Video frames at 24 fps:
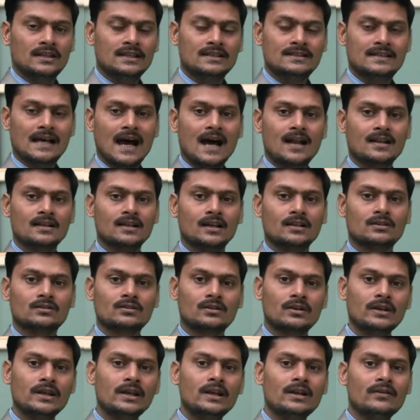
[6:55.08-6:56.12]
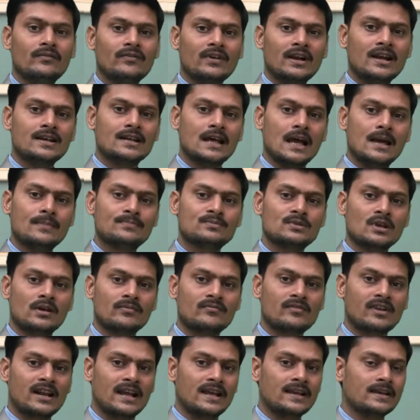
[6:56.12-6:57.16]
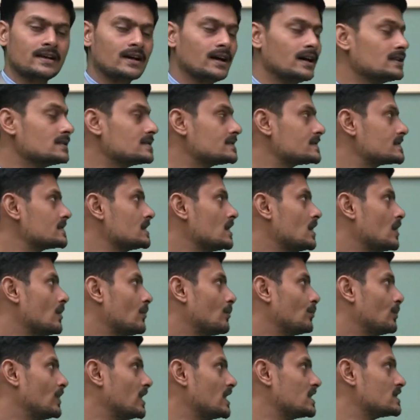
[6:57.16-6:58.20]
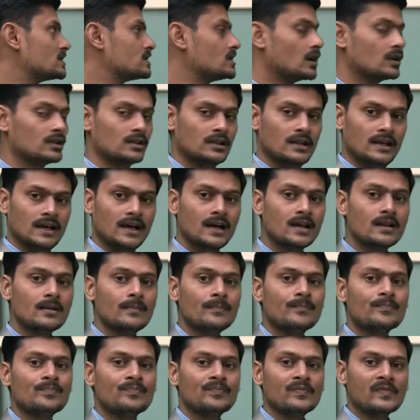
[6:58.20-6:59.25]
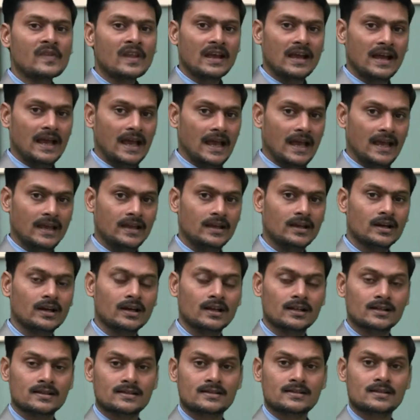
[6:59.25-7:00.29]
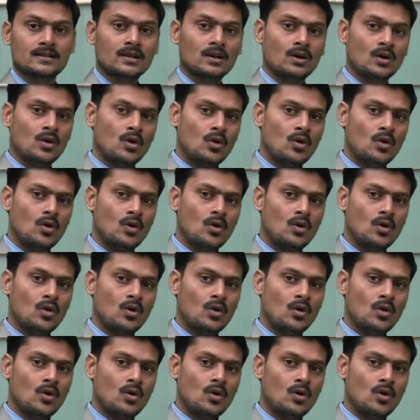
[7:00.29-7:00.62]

these are the three different types of triangles based on their angles.